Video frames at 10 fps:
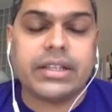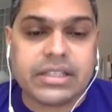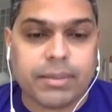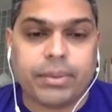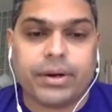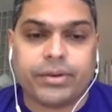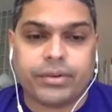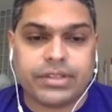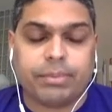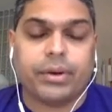in a separate
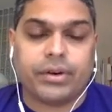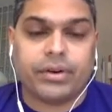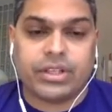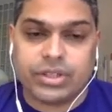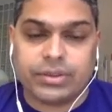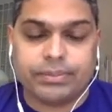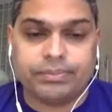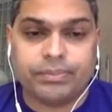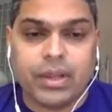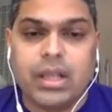separate region
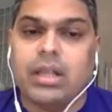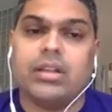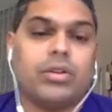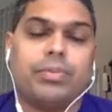now,